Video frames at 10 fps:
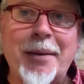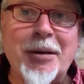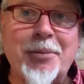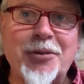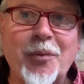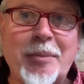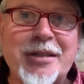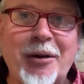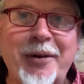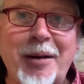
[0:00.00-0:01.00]
I'm going to put the
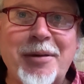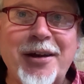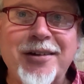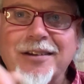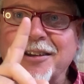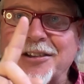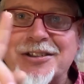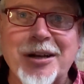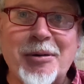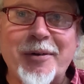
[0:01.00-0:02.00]
website right up here. It's
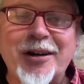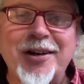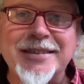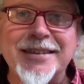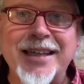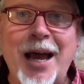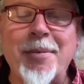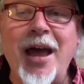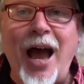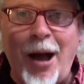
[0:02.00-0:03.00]
going to be right across the top.